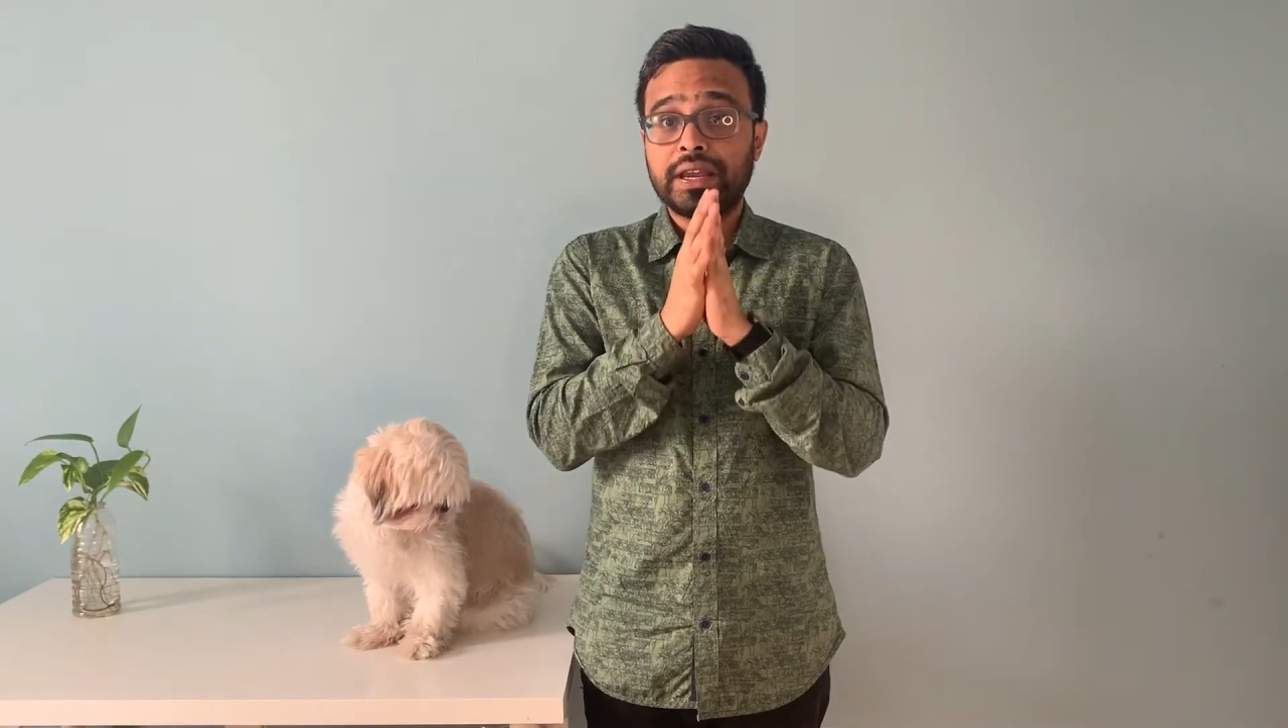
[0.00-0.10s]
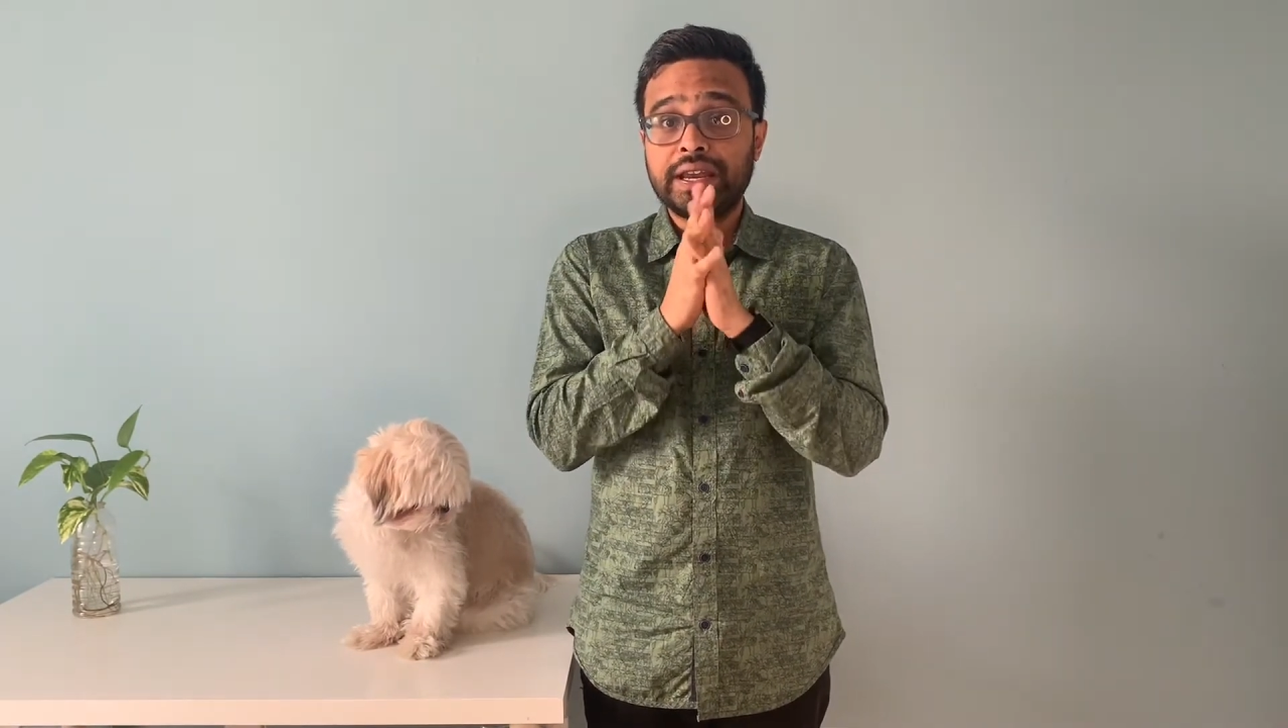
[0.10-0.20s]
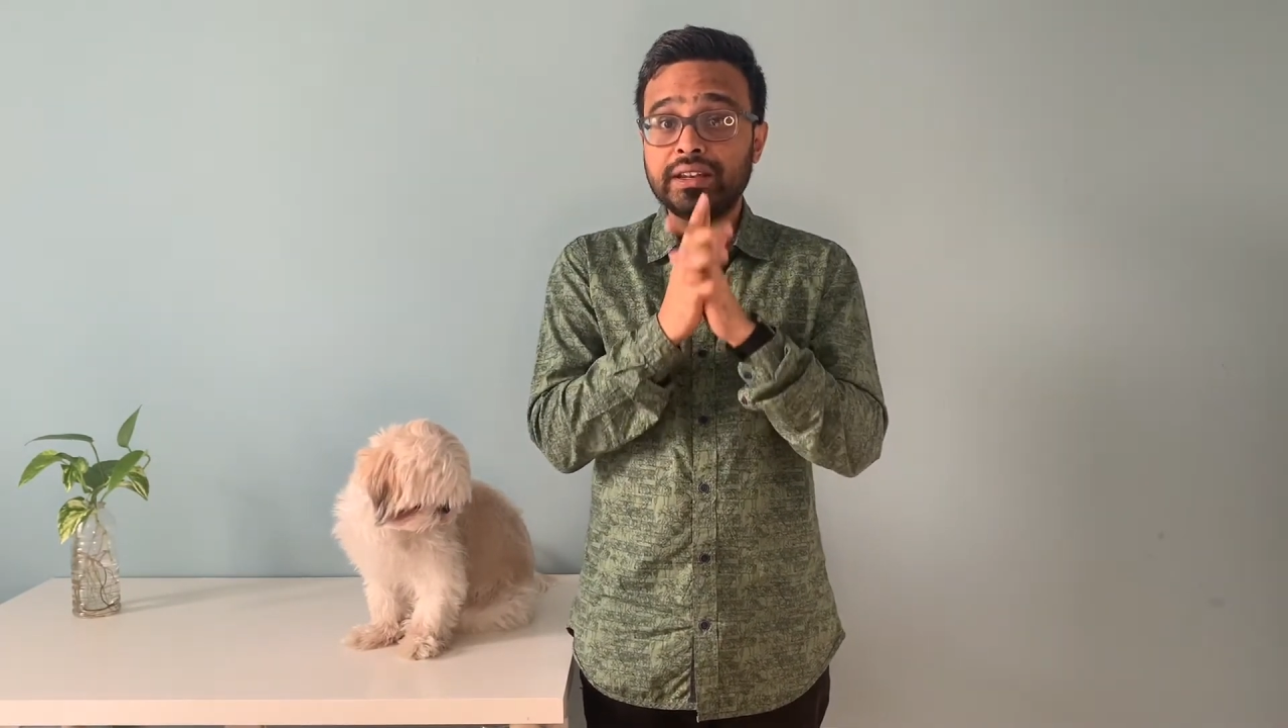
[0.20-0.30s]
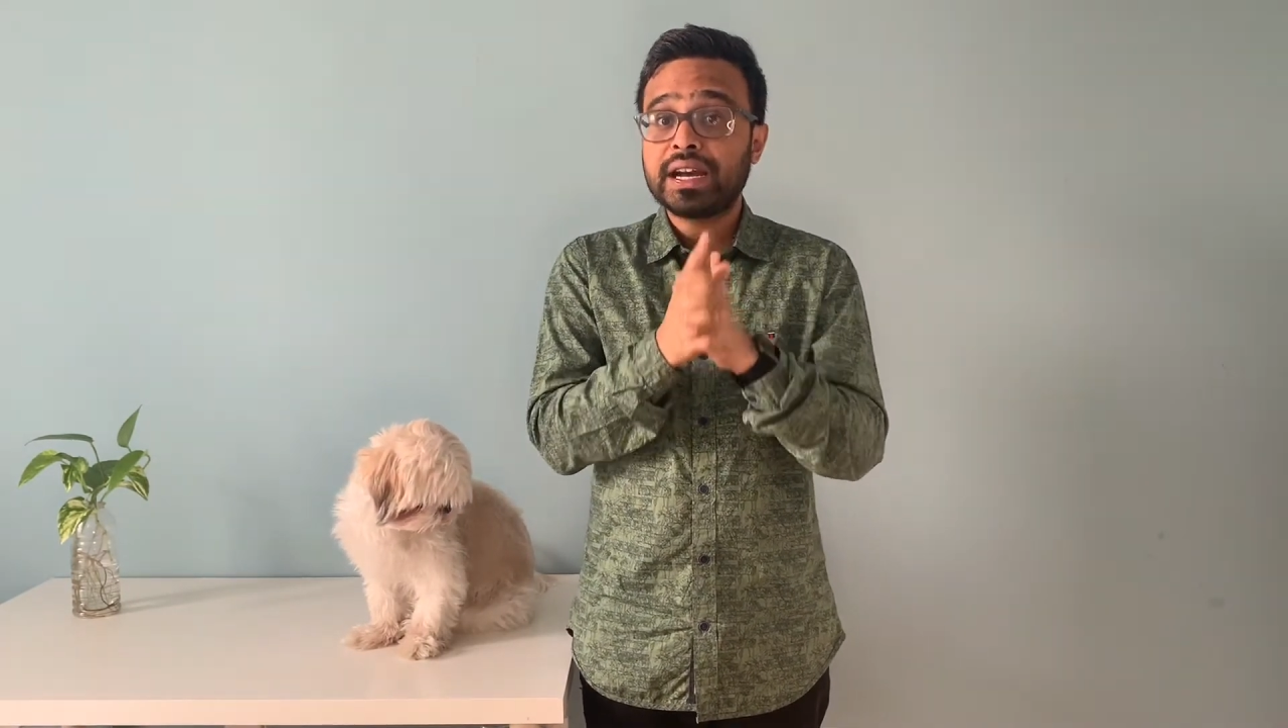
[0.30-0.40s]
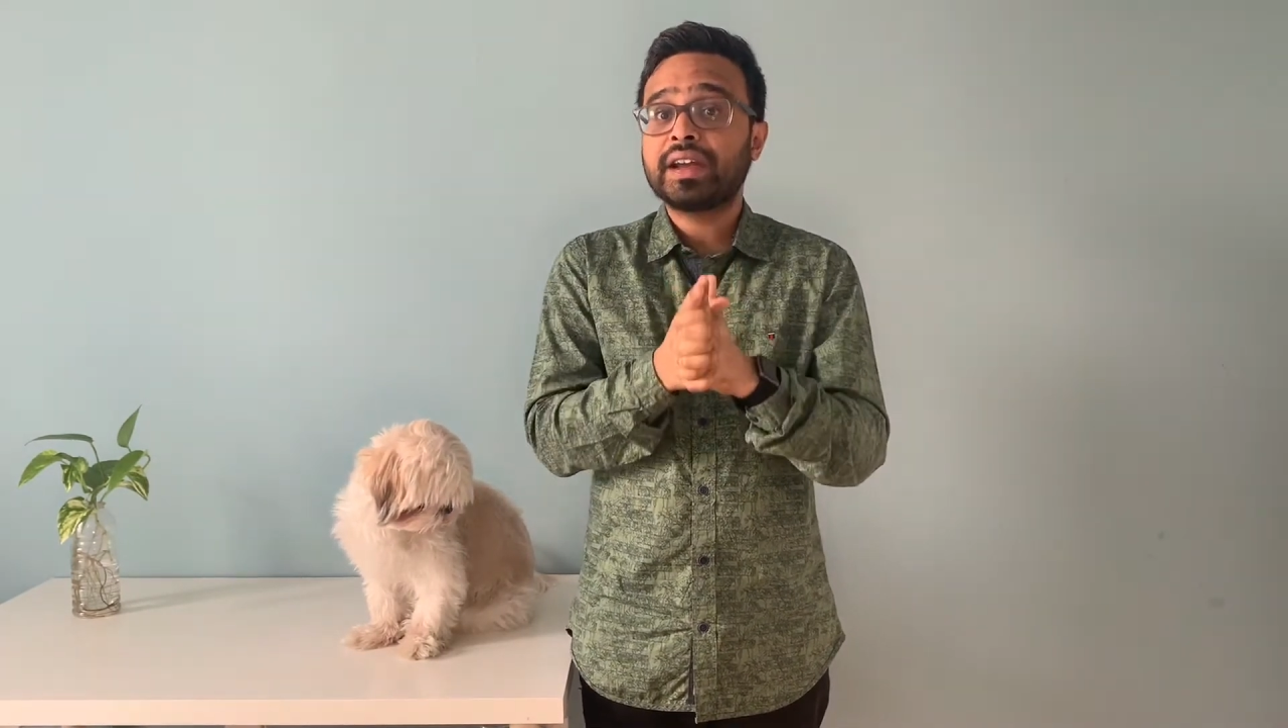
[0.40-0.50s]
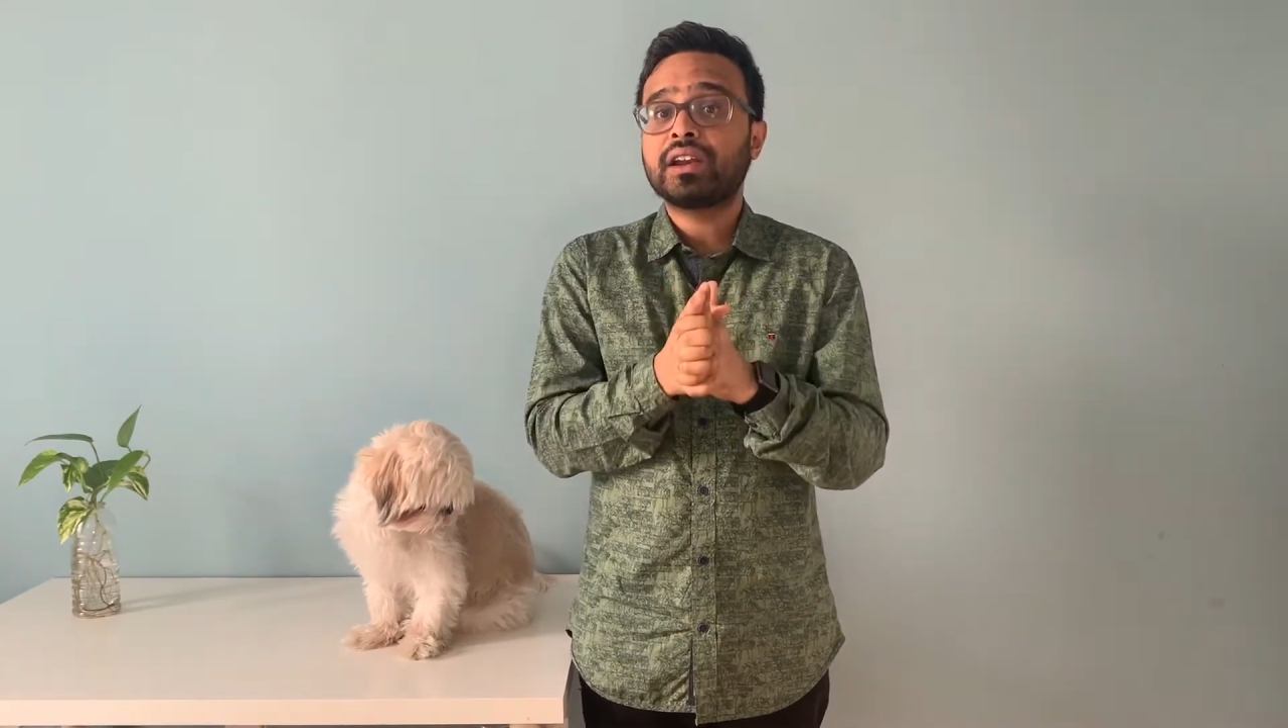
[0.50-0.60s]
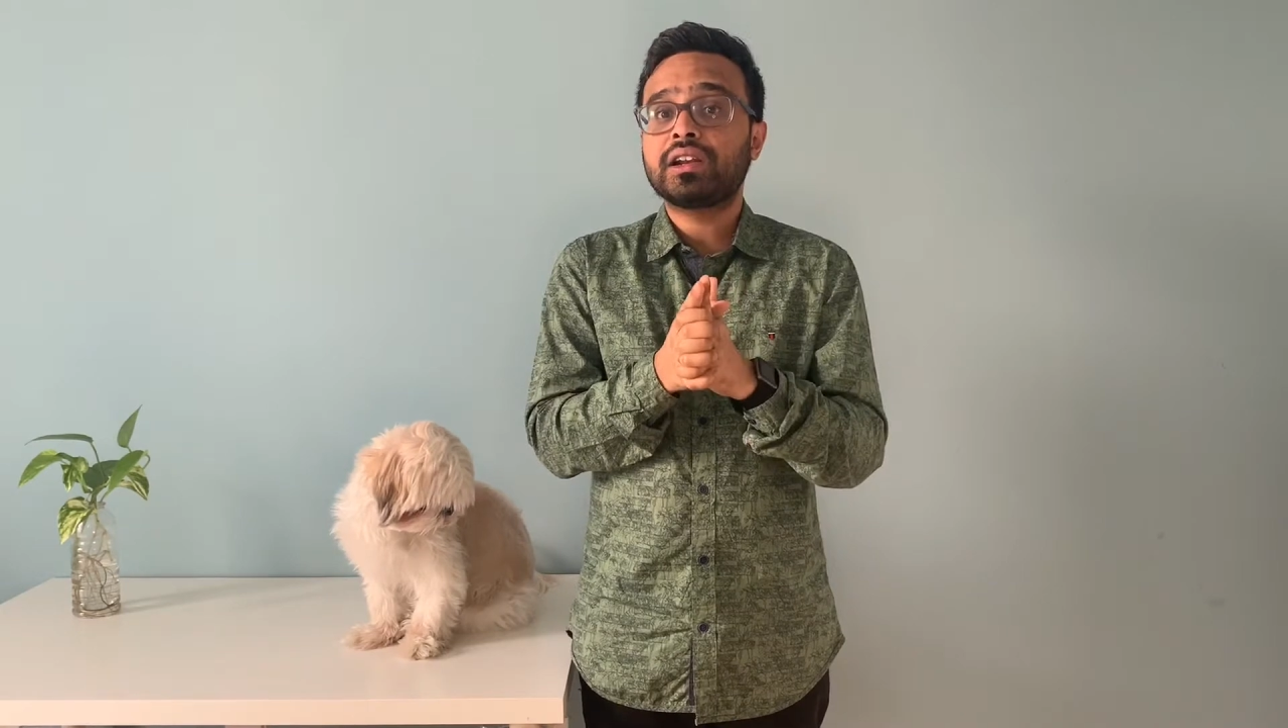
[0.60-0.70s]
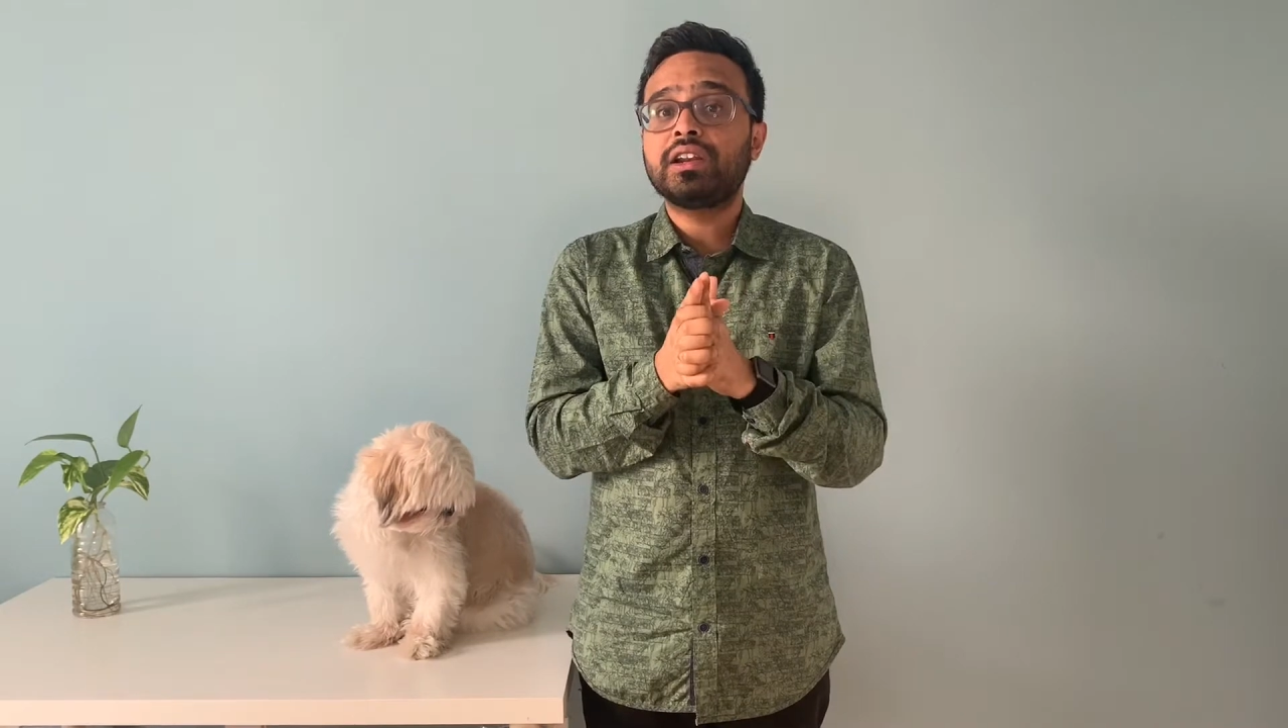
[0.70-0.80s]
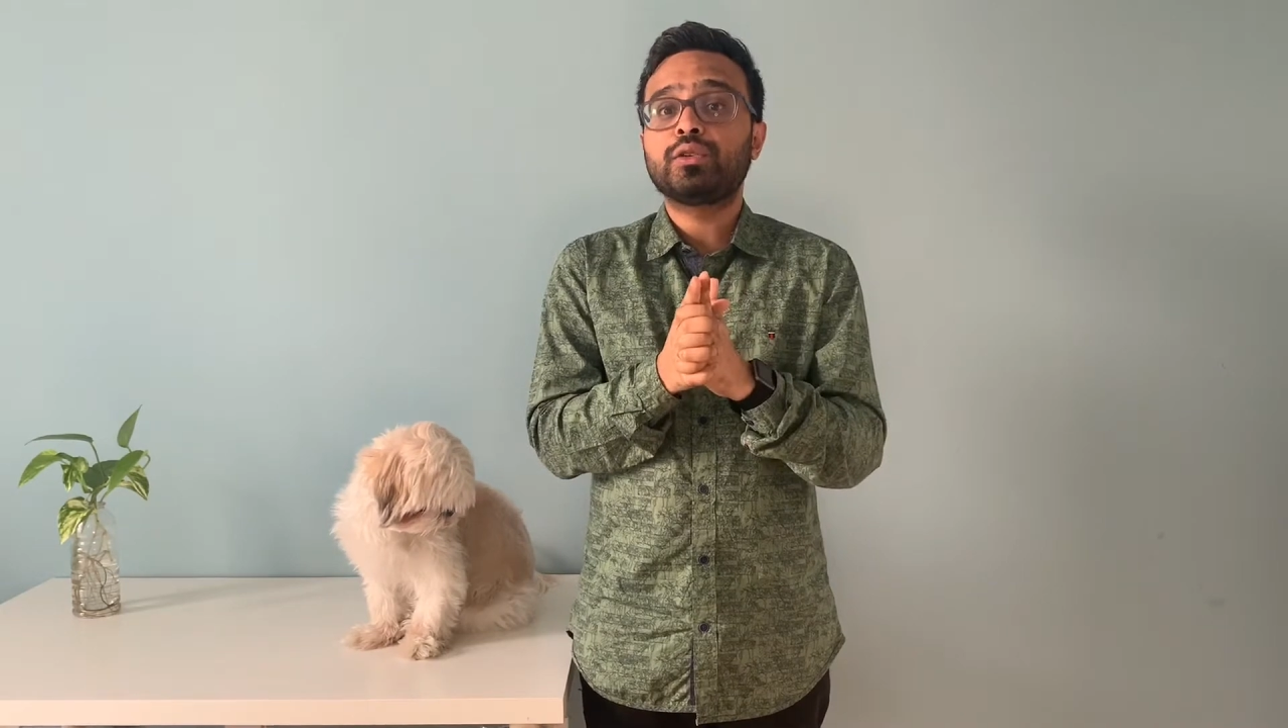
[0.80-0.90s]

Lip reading: indirectly